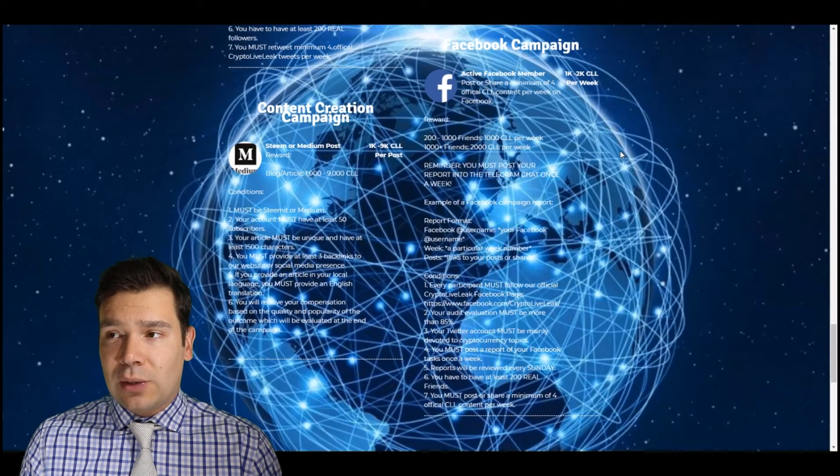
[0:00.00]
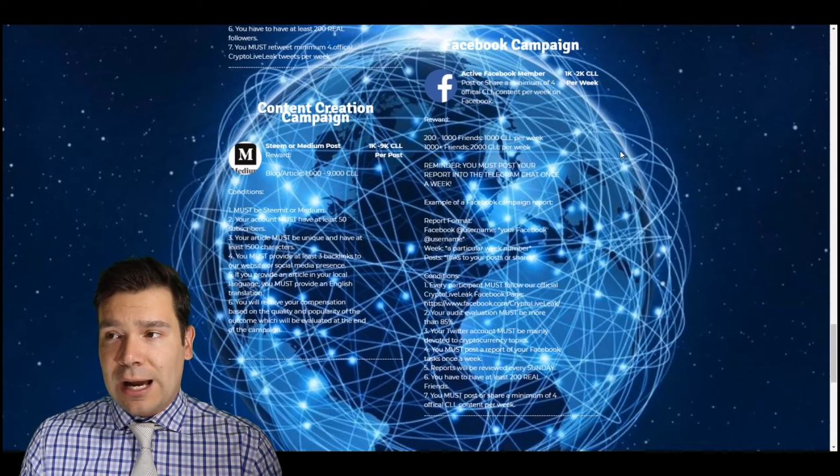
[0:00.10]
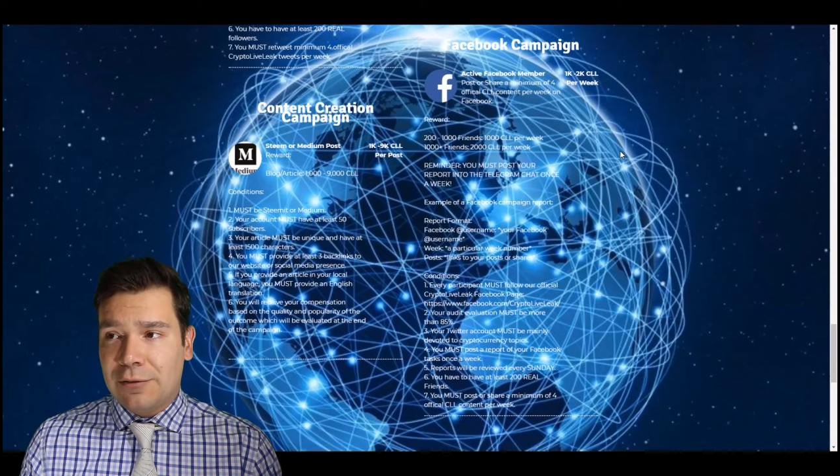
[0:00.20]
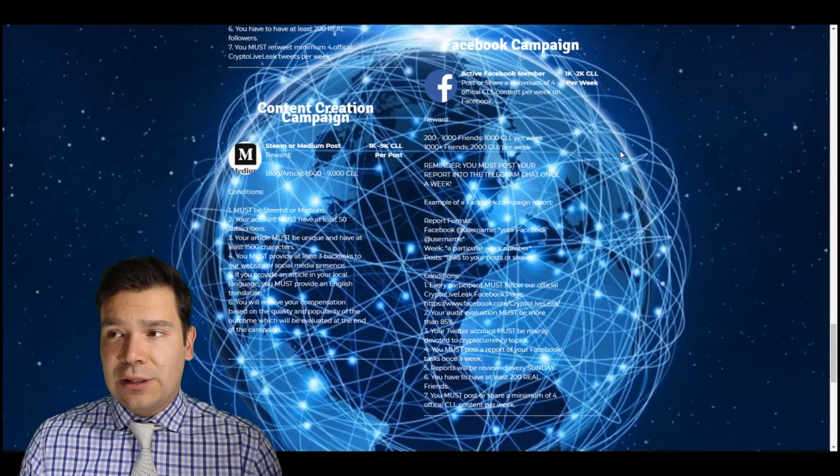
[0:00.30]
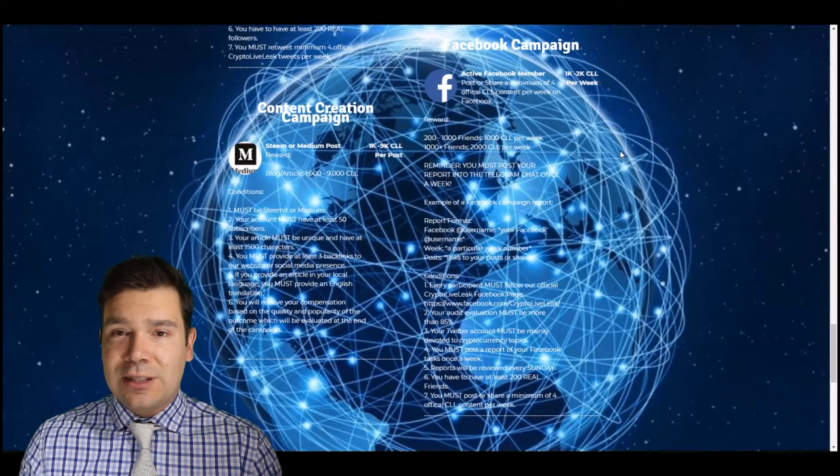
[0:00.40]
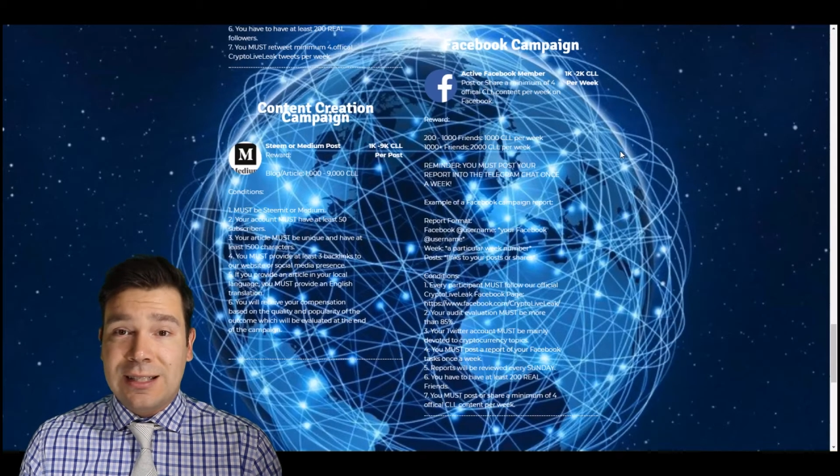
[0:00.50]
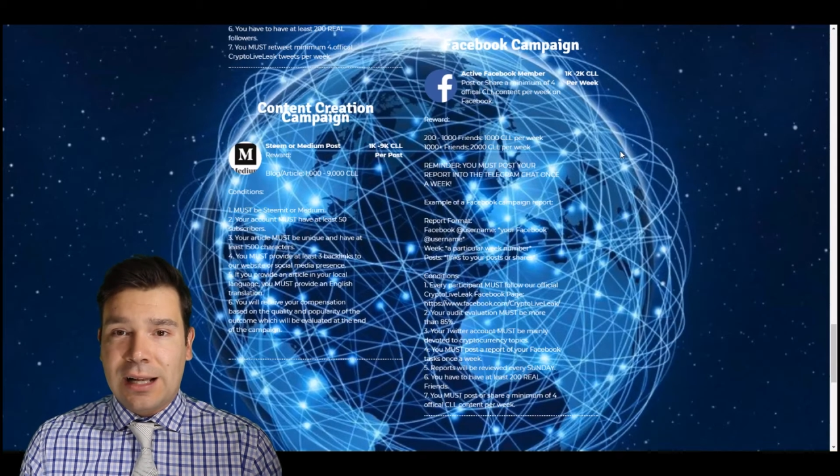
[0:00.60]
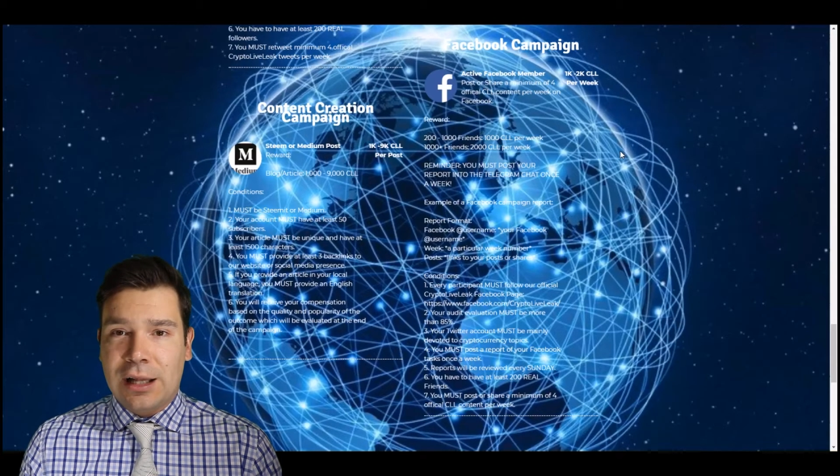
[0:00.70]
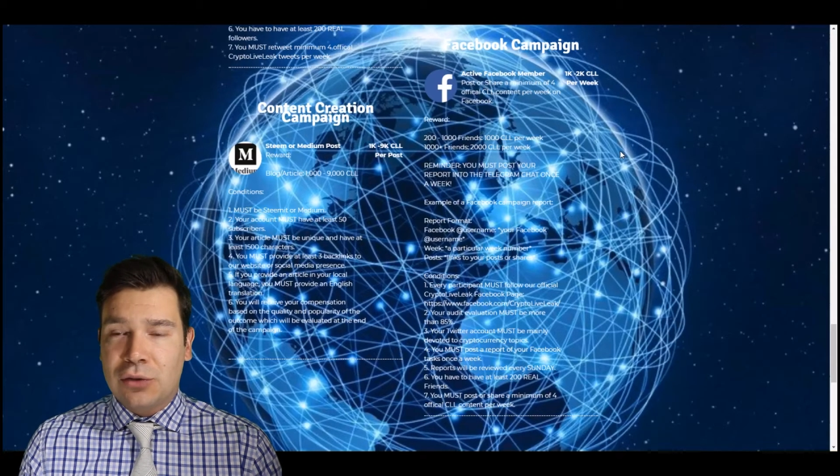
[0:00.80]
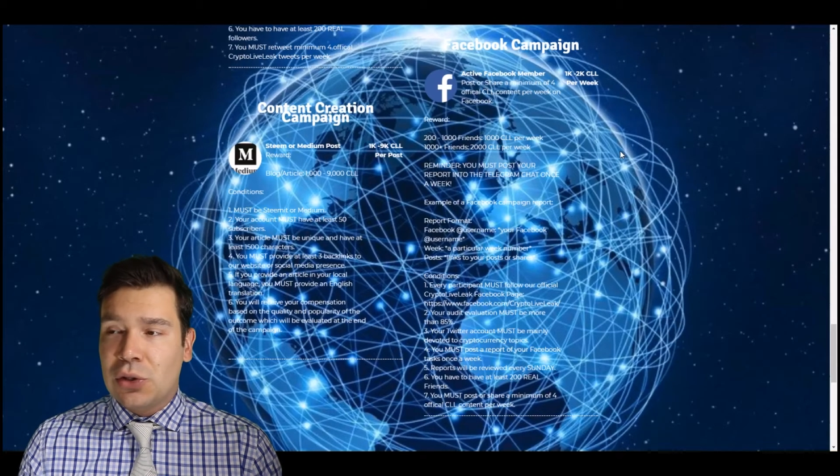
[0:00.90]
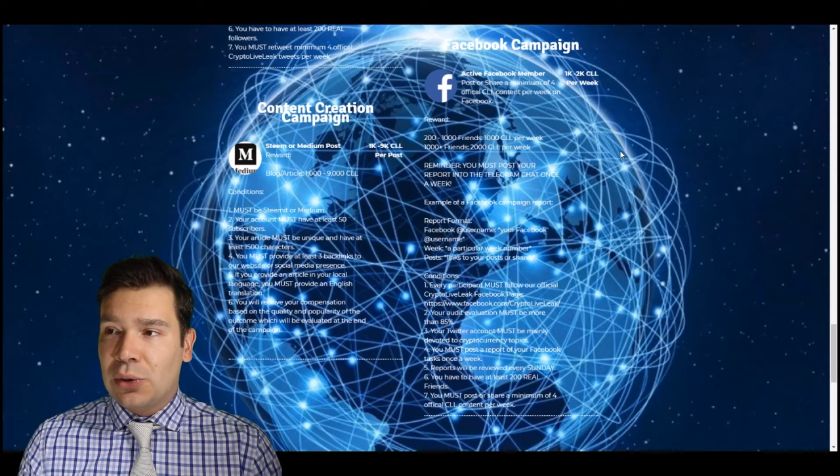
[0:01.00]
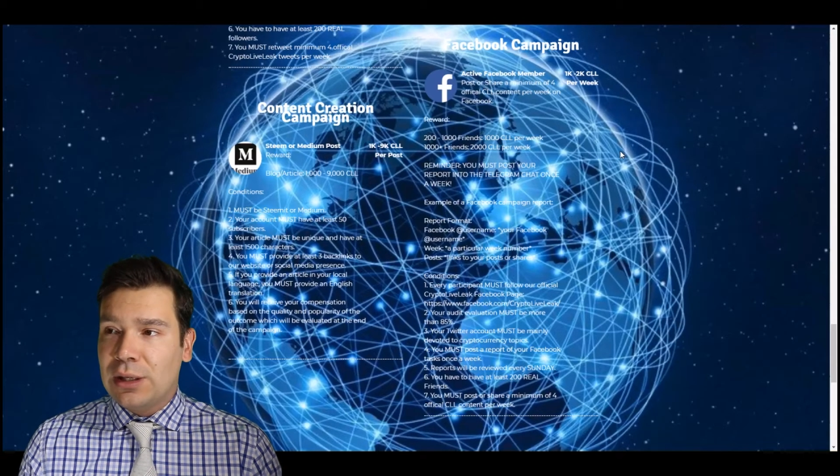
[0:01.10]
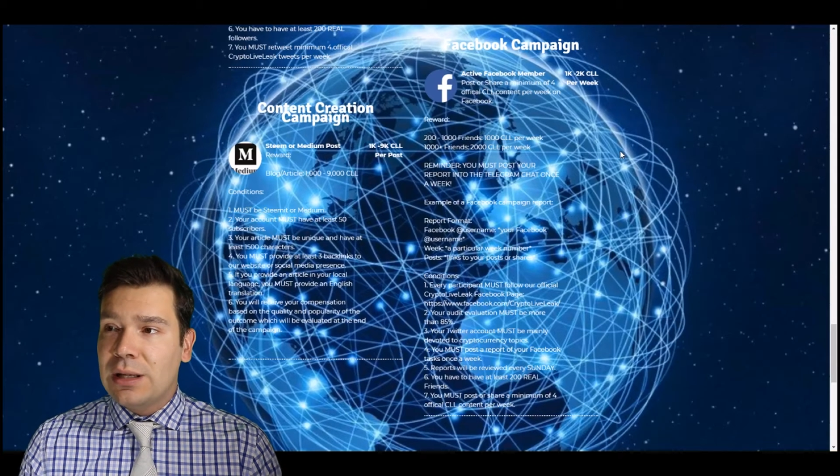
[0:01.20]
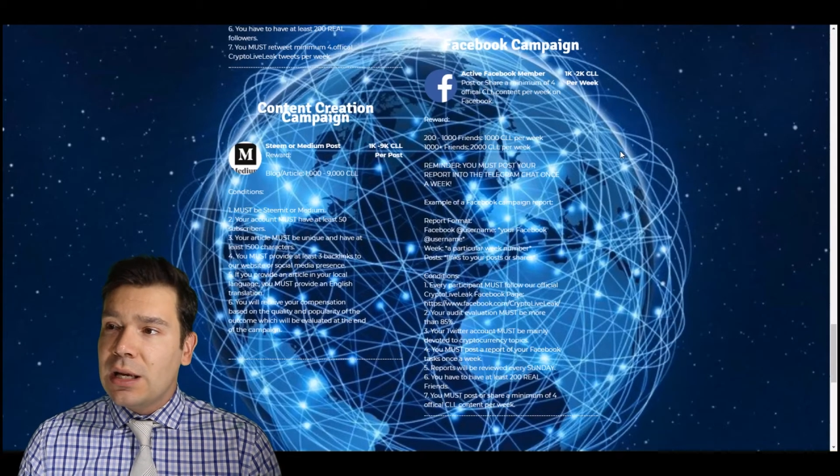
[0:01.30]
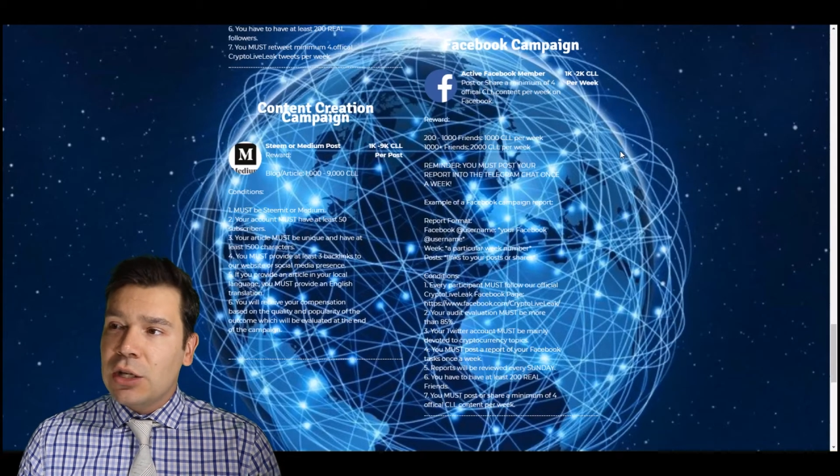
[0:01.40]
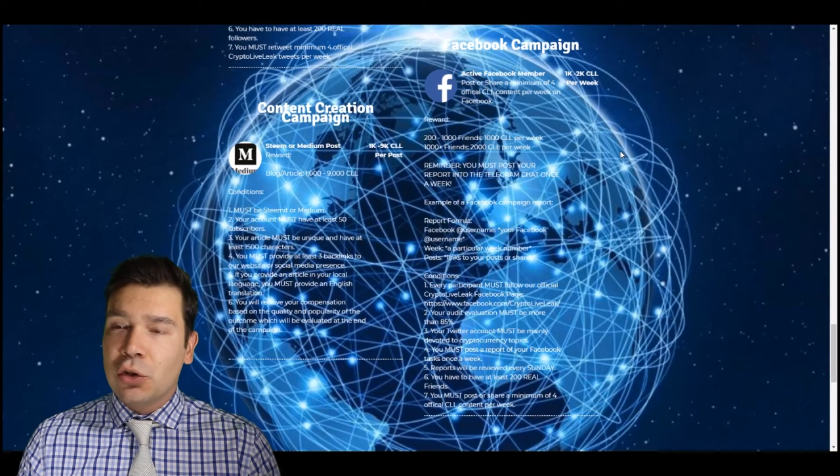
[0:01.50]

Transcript: Live Leak CLL token,